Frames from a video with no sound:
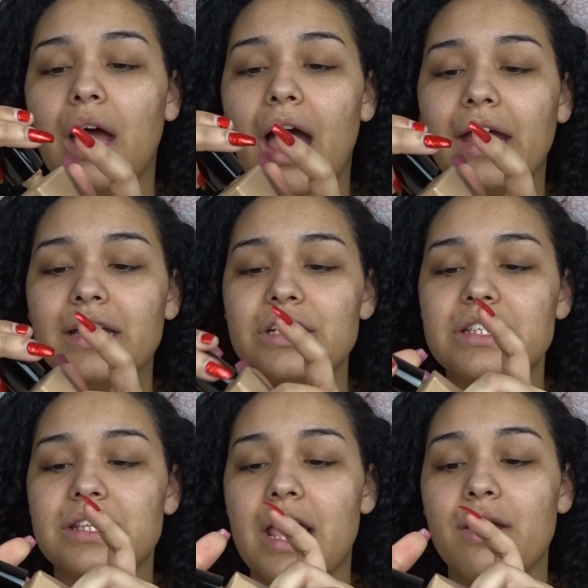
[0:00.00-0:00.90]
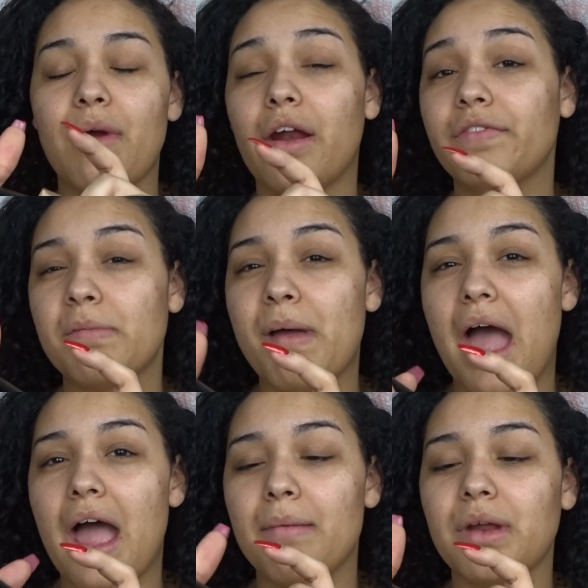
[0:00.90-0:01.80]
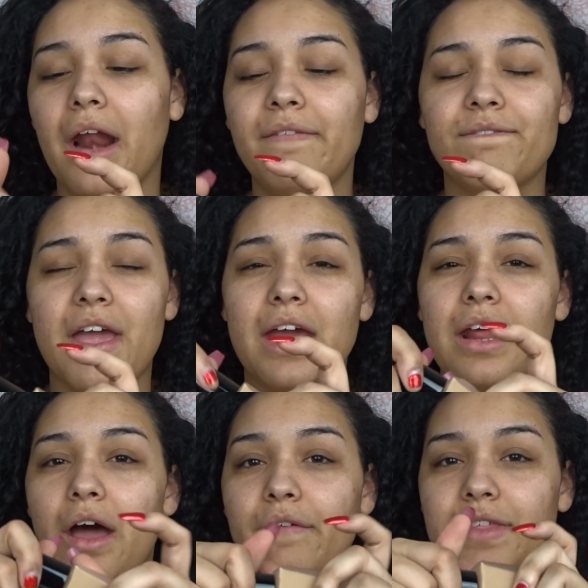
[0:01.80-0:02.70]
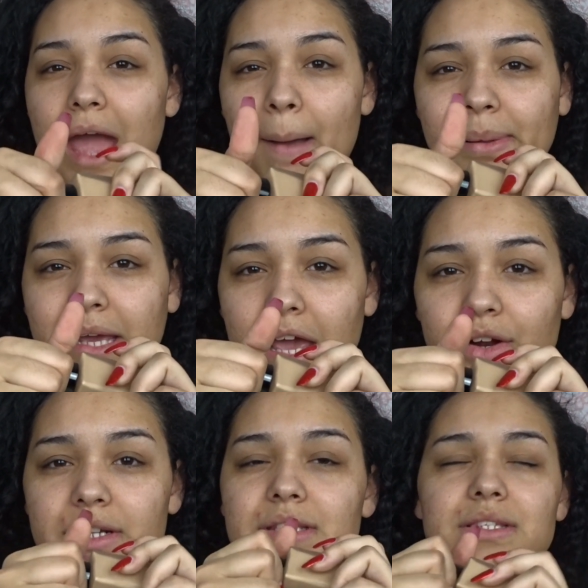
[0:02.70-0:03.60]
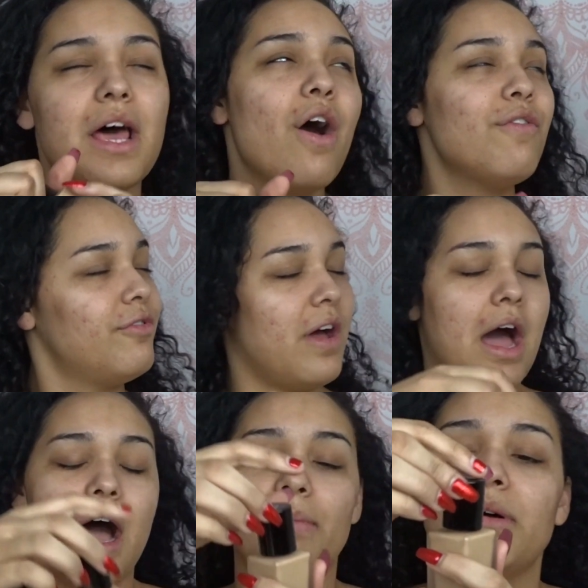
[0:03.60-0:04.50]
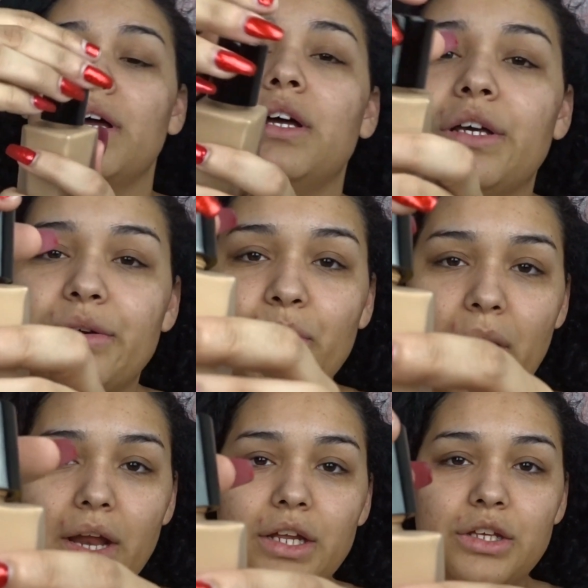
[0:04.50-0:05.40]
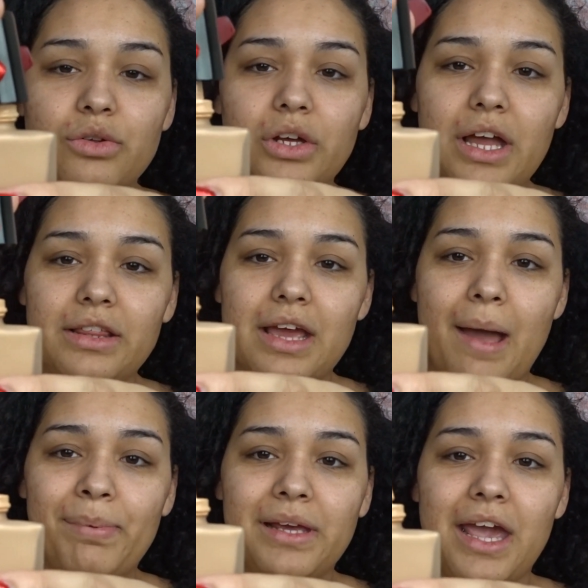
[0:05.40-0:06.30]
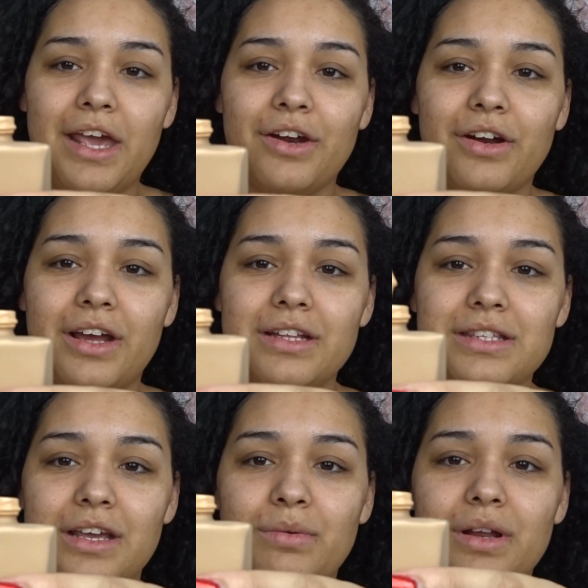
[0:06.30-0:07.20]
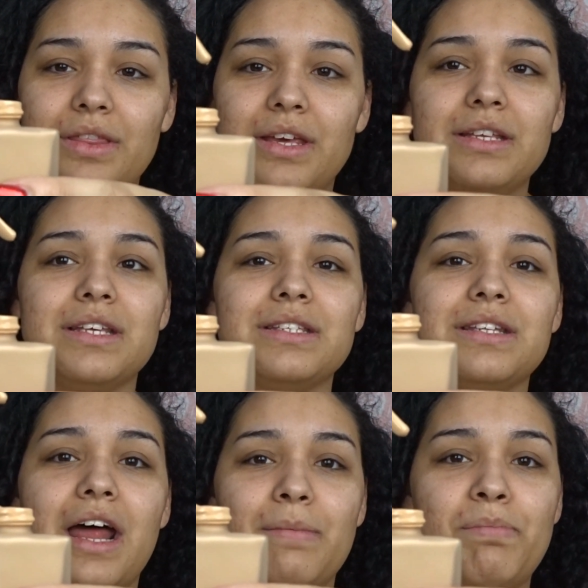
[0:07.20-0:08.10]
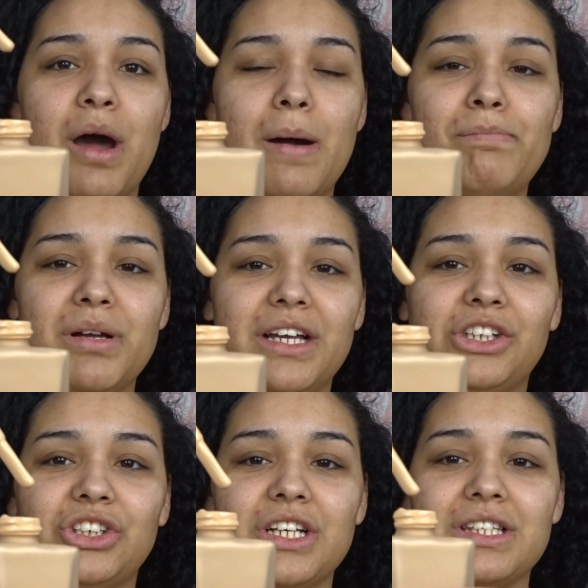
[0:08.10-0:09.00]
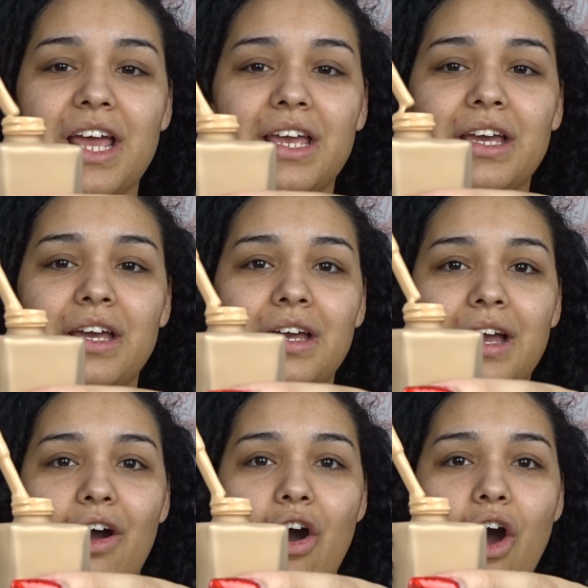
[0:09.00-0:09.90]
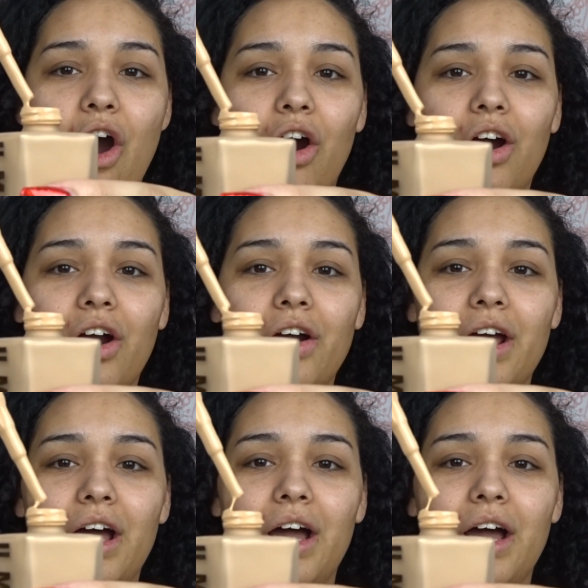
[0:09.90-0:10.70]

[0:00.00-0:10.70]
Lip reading: I can just say right off the bat, I'm not a fan of the applicator itself. When you look at the applicator, it's like one of these. It's not a pump. It's just like hard.